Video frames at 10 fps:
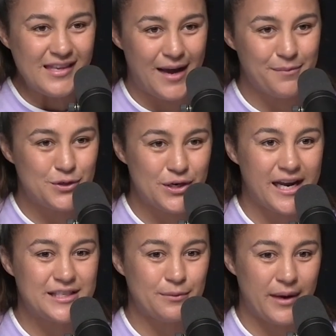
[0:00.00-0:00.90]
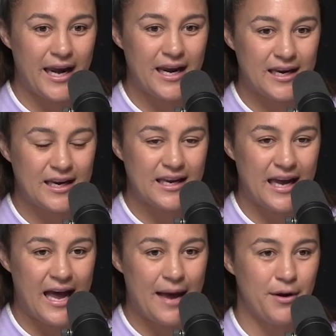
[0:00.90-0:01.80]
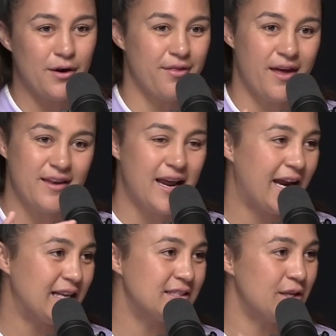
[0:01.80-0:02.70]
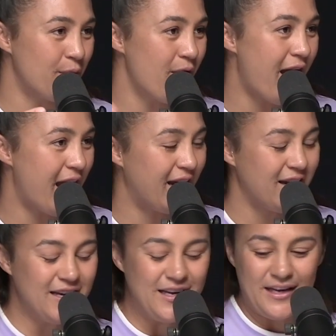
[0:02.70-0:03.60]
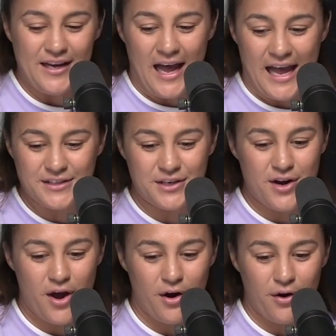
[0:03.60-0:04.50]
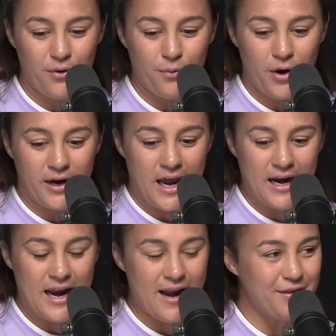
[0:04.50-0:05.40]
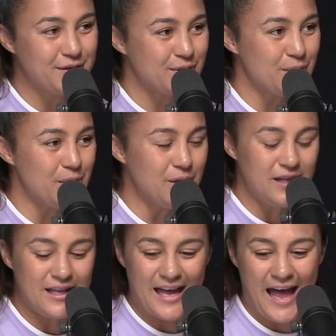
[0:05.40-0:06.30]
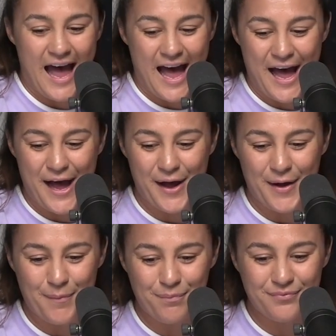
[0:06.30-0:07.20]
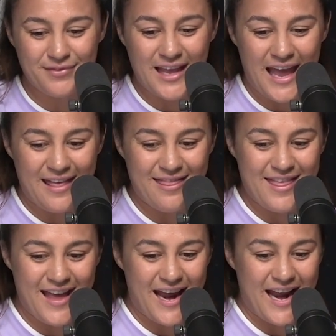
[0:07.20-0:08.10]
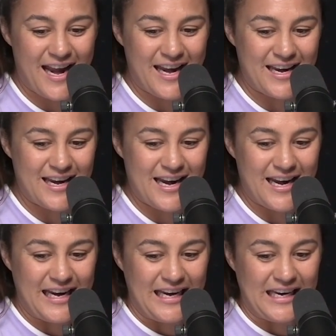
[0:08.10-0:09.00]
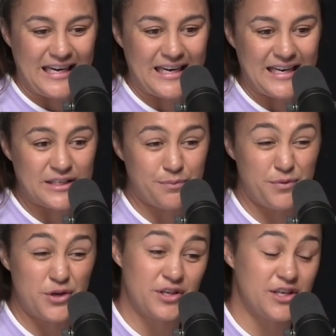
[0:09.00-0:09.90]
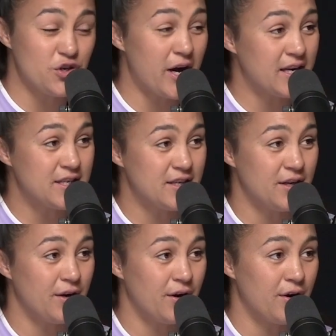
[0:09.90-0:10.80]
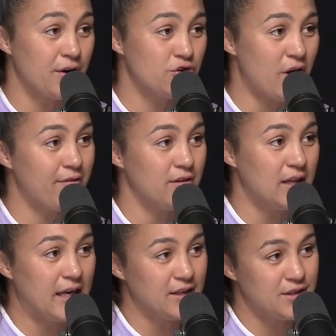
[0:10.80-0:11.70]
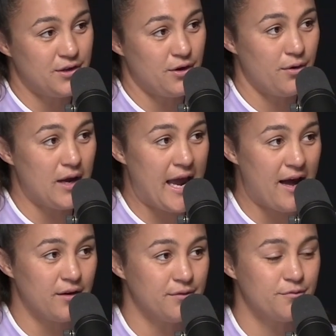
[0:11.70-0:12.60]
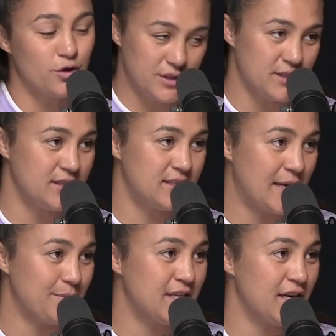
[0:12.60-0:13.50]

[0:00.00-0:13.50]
um, two days a week, um, and on the other days, you and I, as you know, work at another school. Yep. Um, and then it's usually straight into traveling to our Roosters team